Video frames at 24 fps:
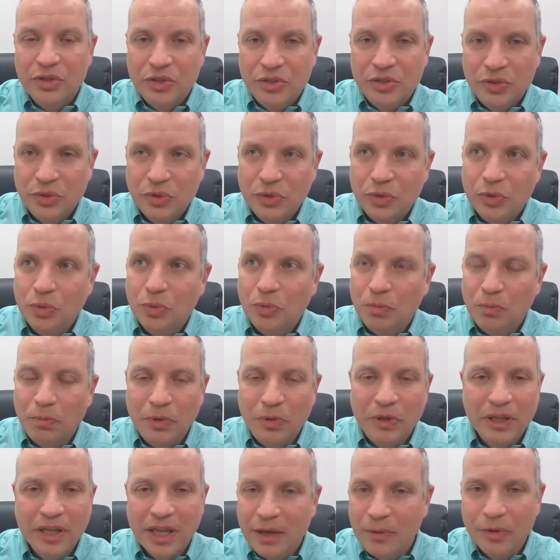to
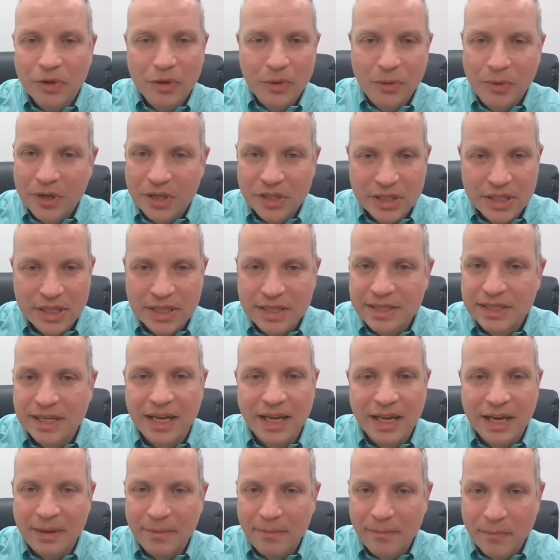play with questions
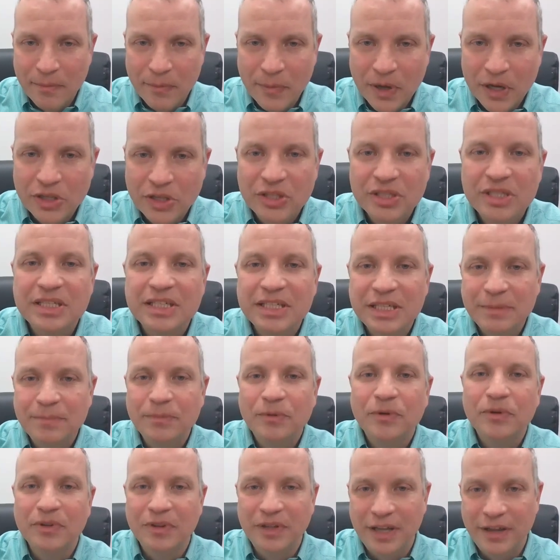at a much
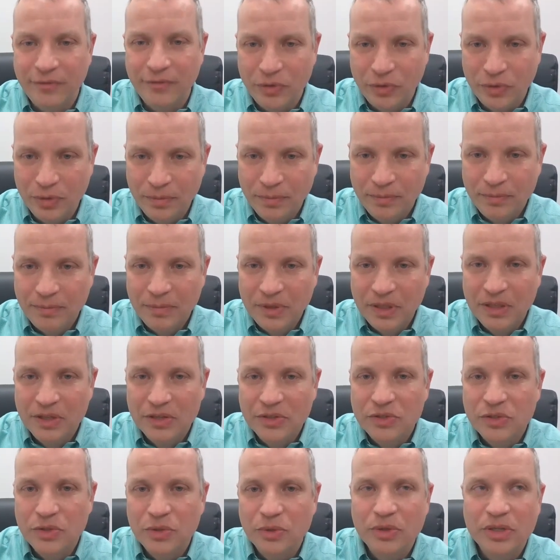deeper level,
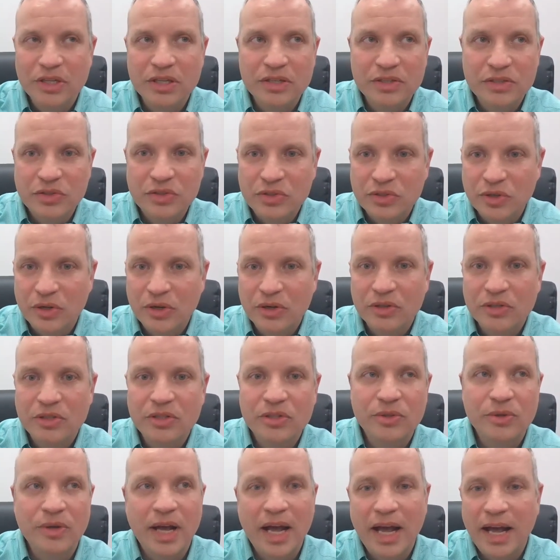because you can start
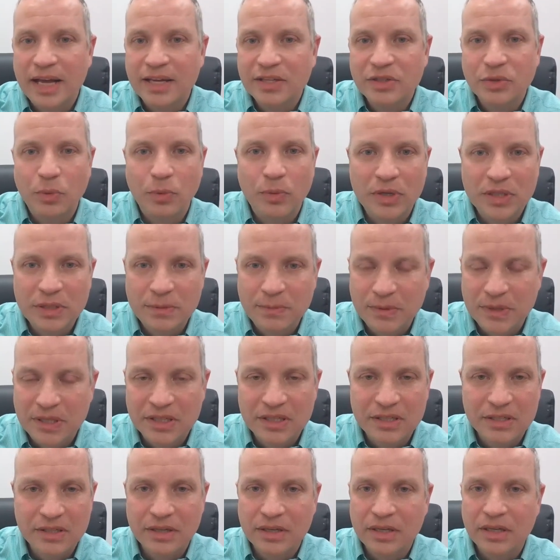to ask what's
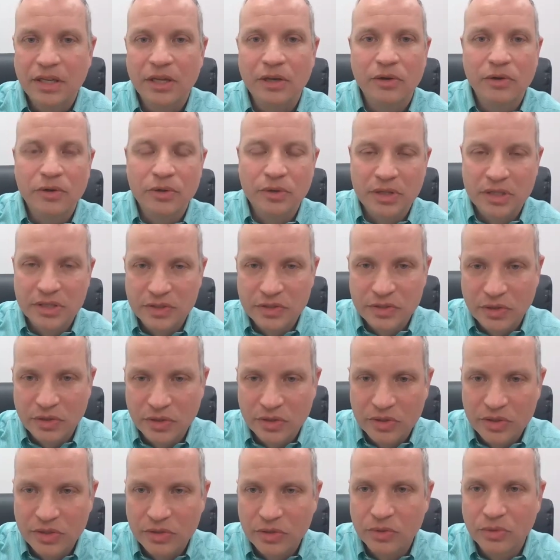been done here. You can
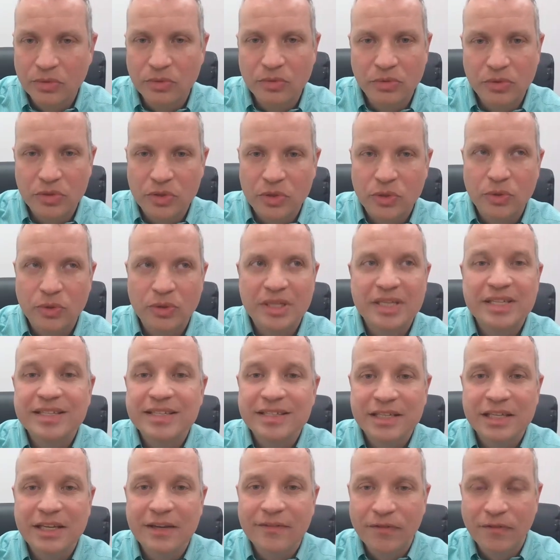start to
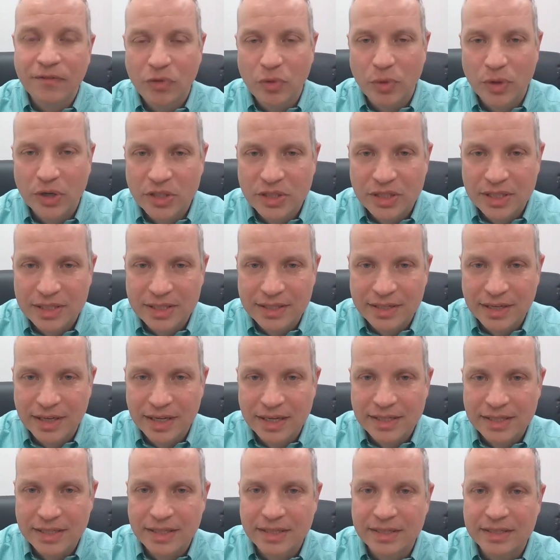conceive of questions and
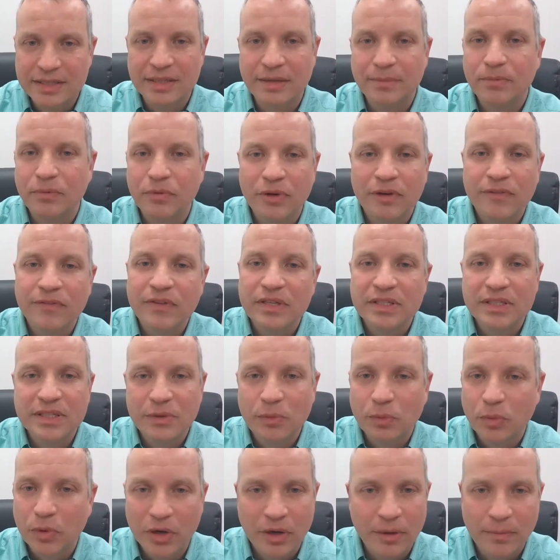ideas that
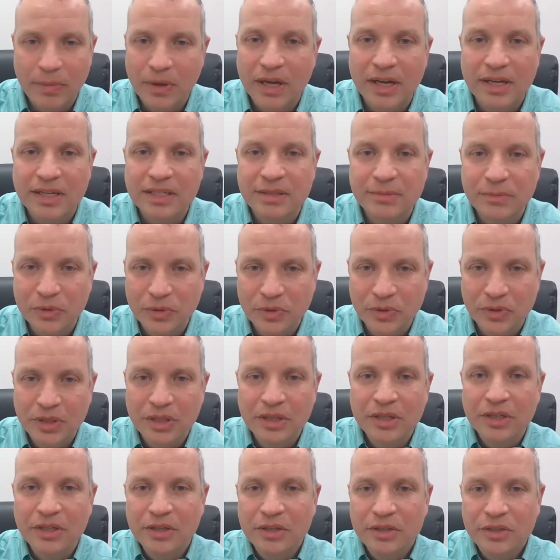previously weren't possible
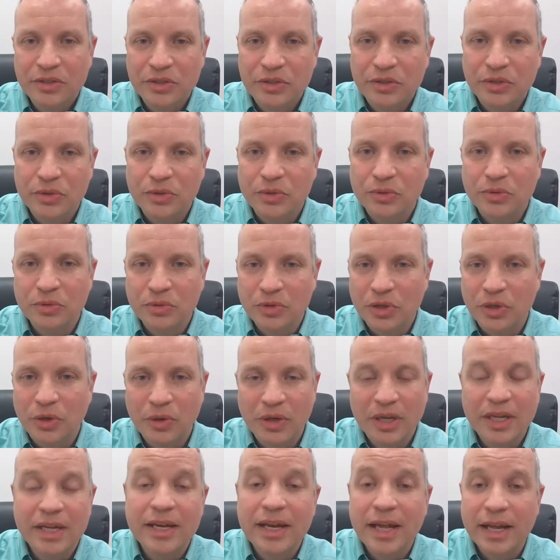to
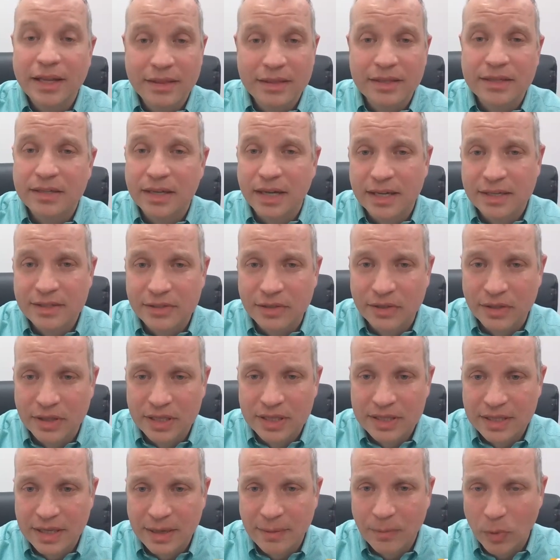connect the dots on
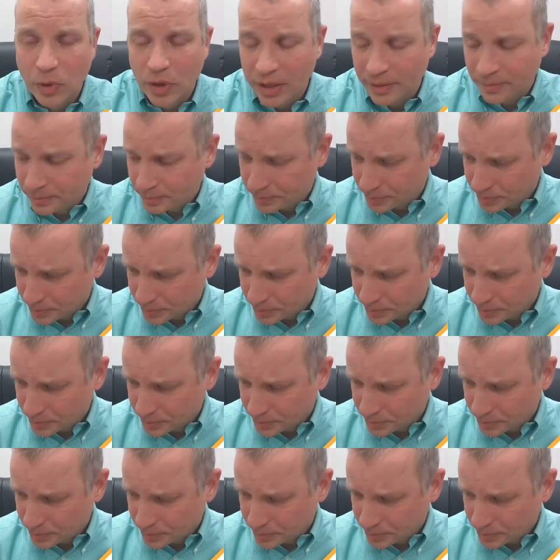the same way.